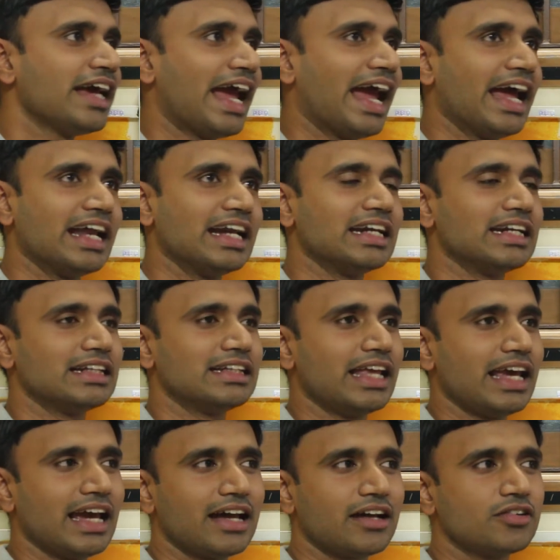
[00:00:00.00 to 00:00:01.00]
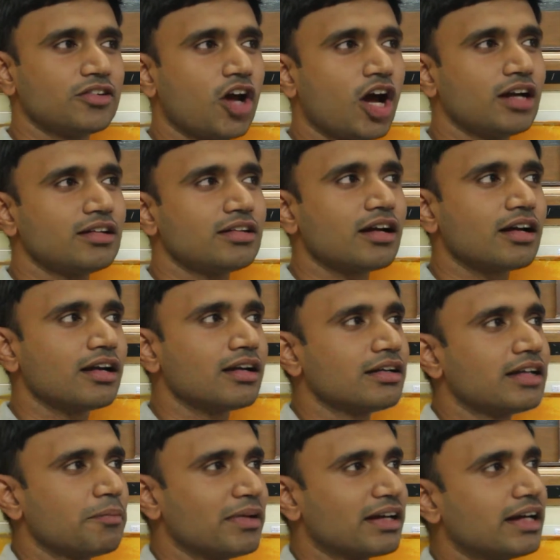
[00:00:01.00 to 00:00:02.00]
and they are not
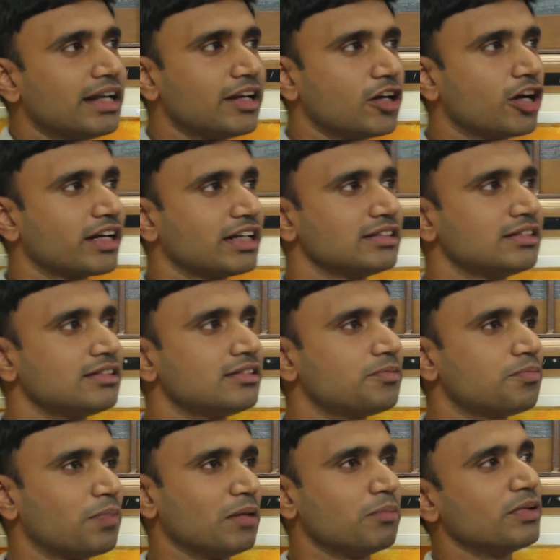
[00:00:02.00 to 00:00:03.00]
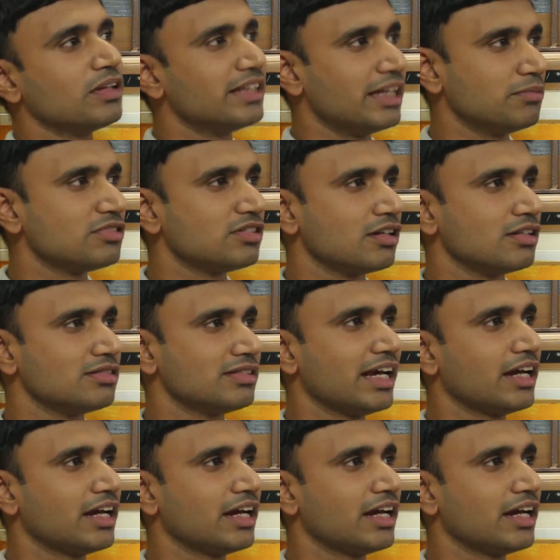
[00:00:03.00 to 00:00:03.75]
typically rocket people themselves.